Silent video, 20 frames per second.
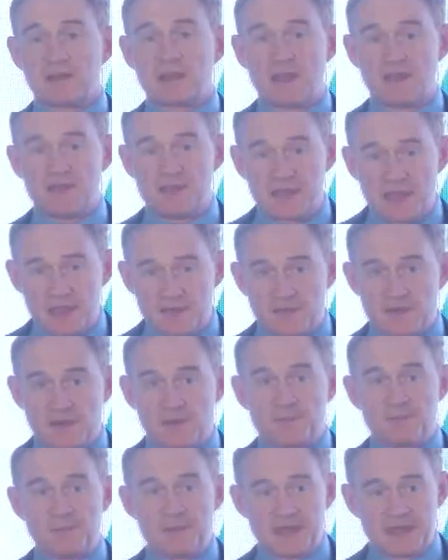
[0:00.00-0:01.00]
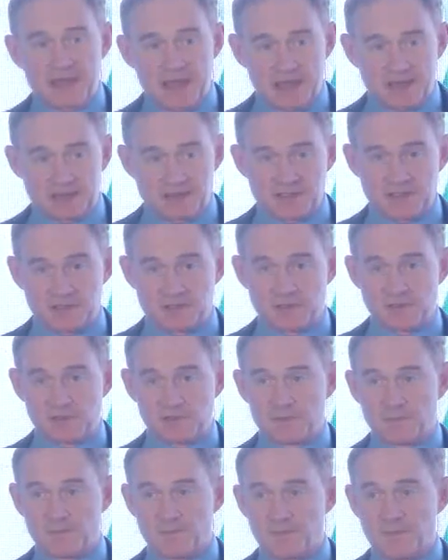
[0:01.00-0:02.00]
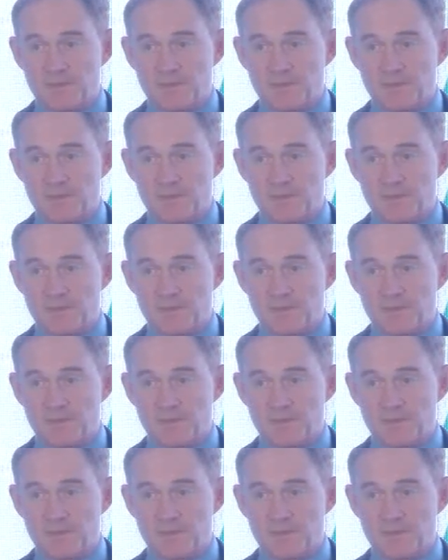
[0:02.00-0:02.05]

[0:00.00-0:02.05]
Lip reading: can never be cancelled.